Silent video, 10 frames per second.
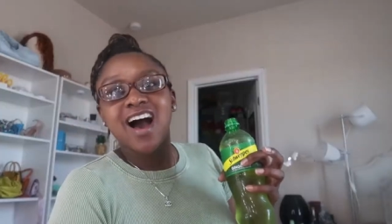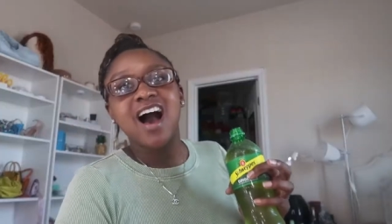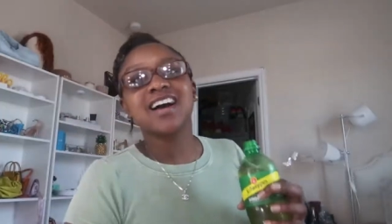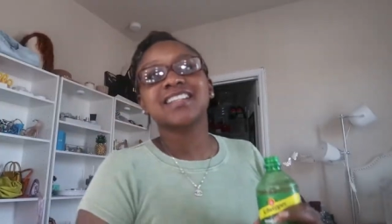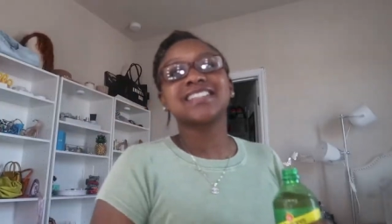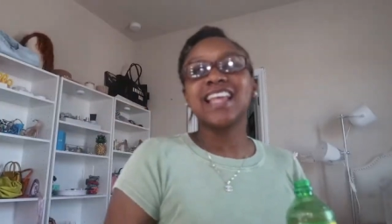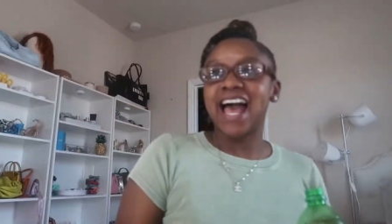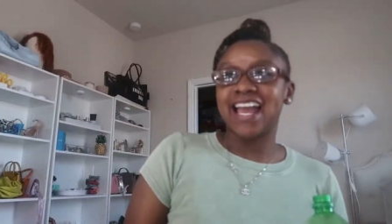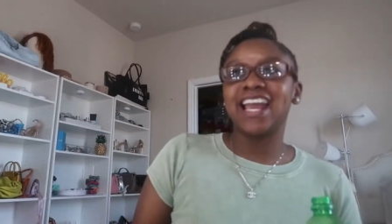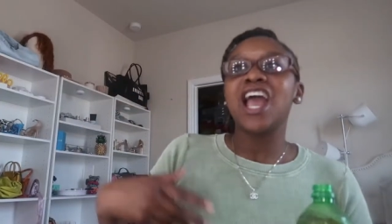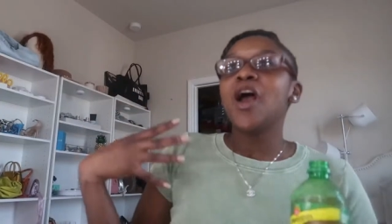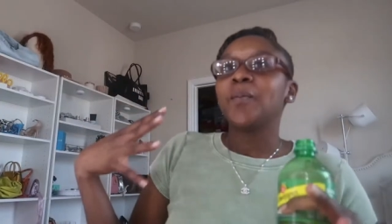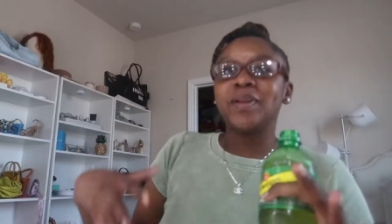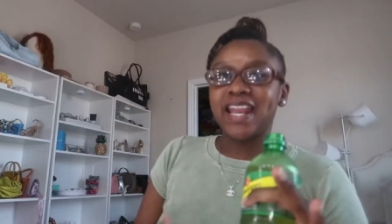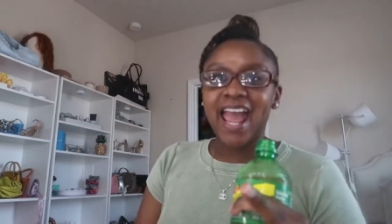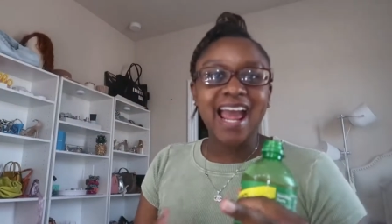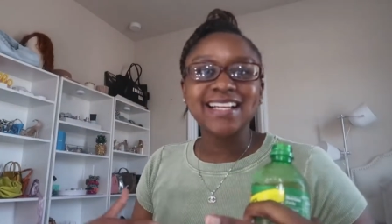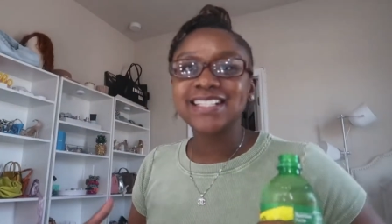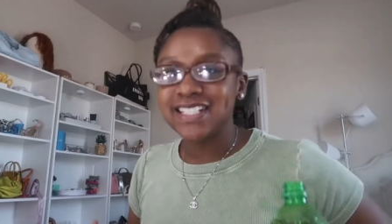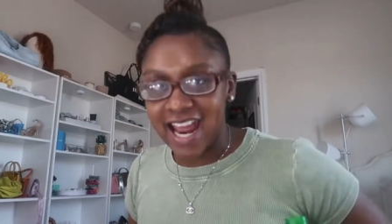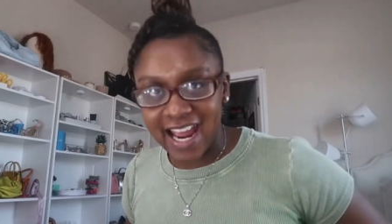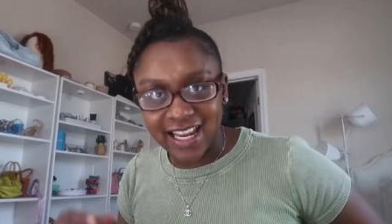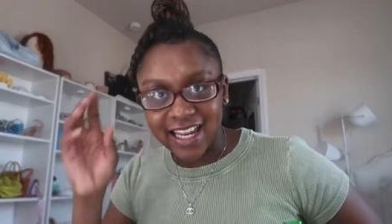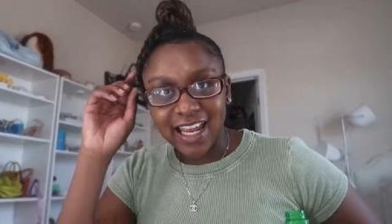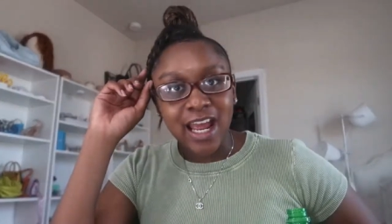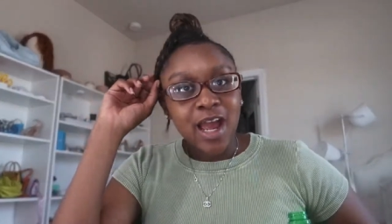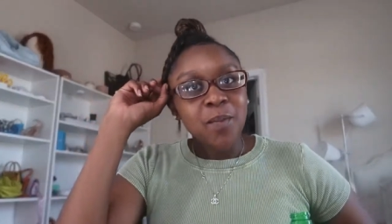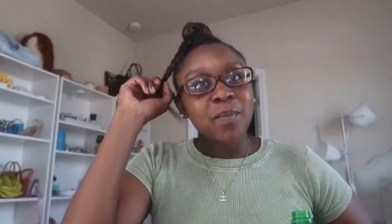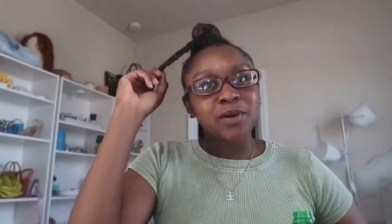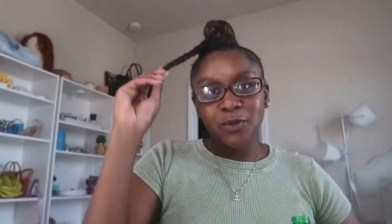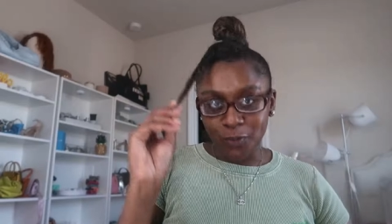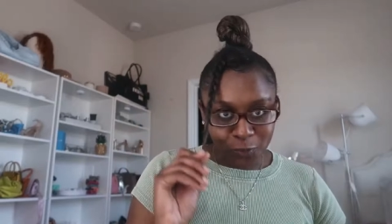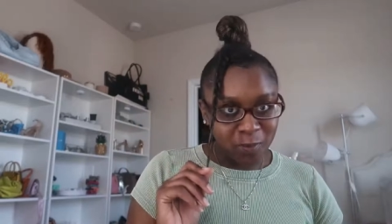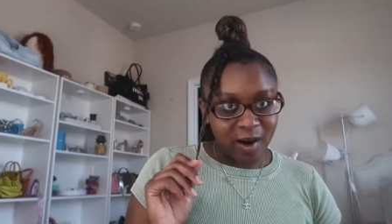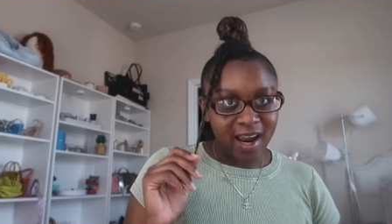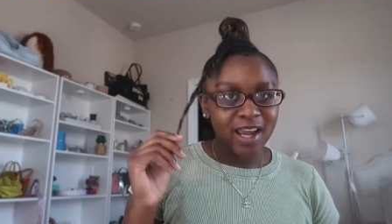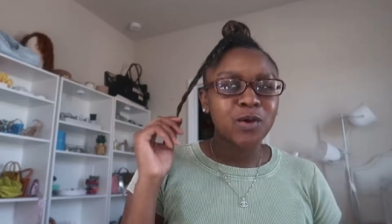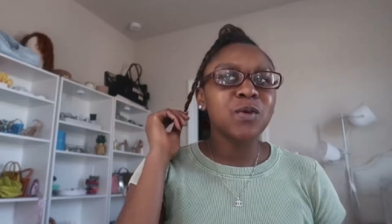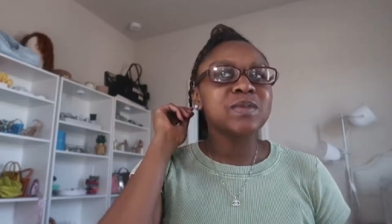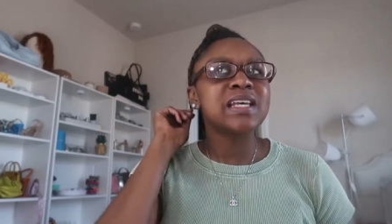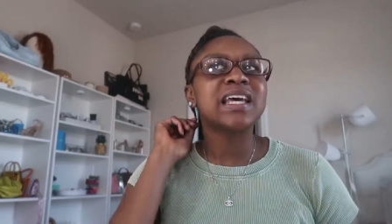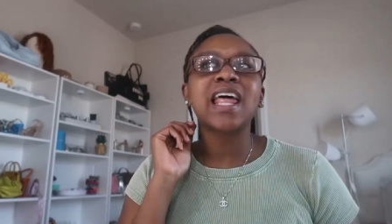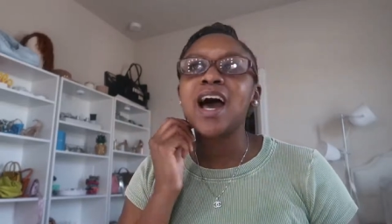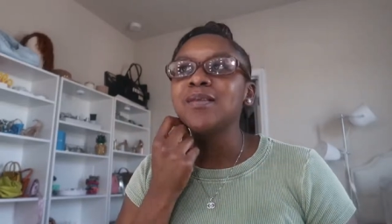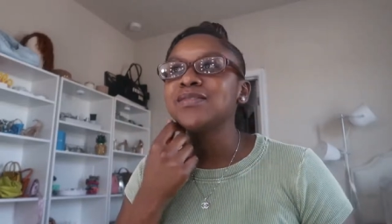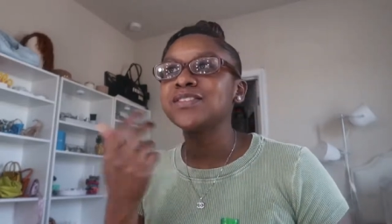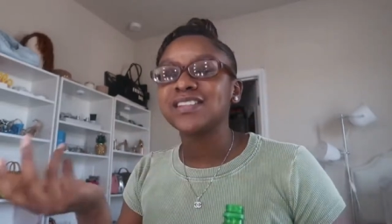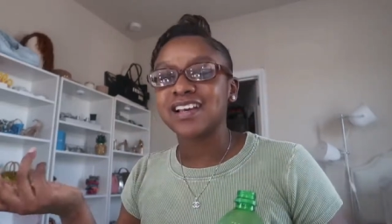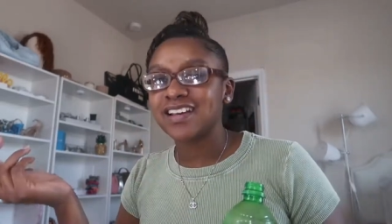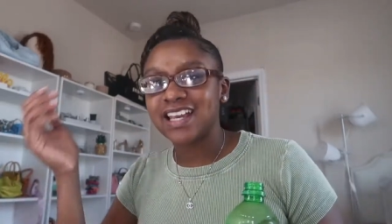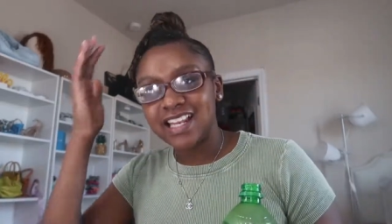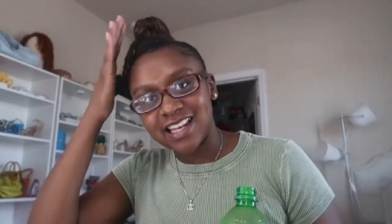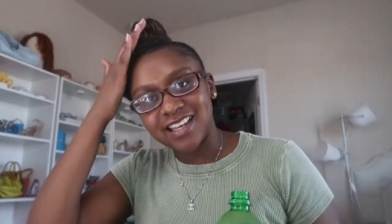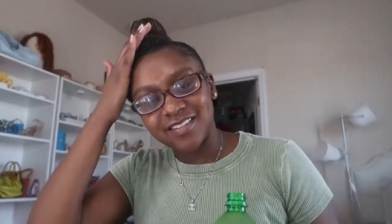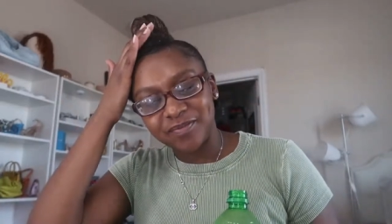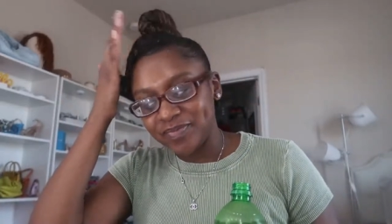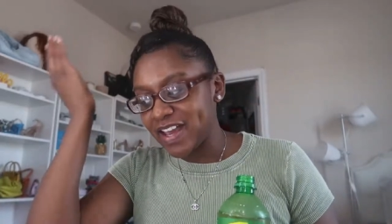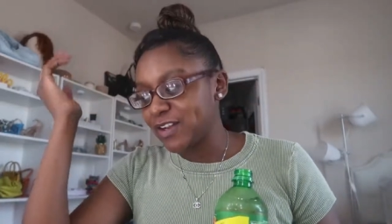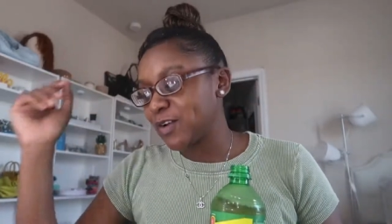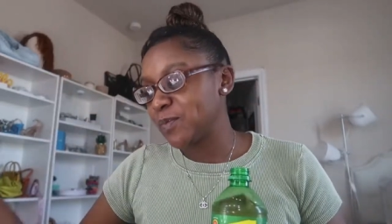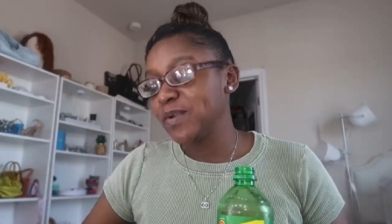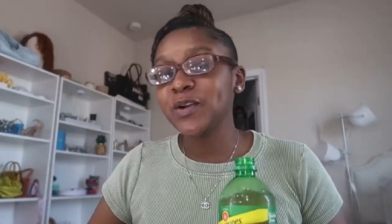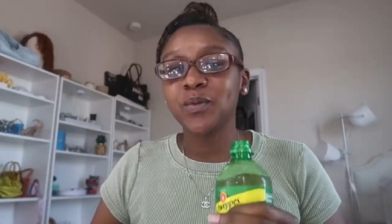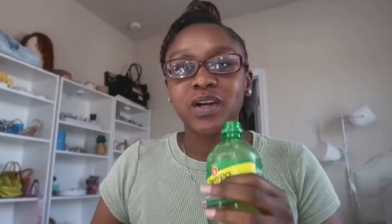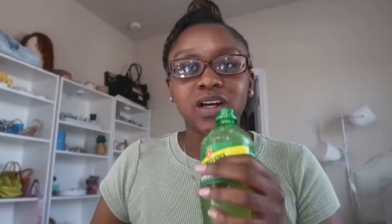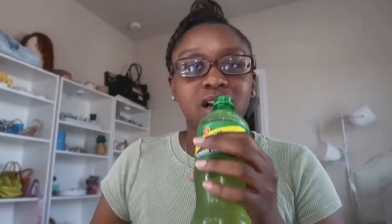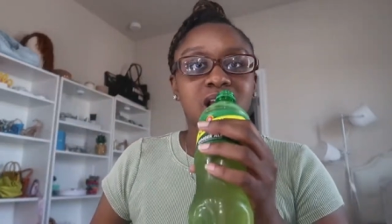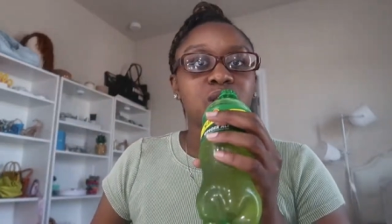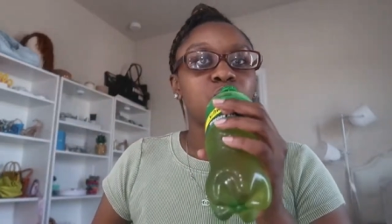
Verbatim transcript: socks, like my dad's jacket, my doodoo braid. You know what I'm saying? Like, I'm just, and I don't know, men are weird.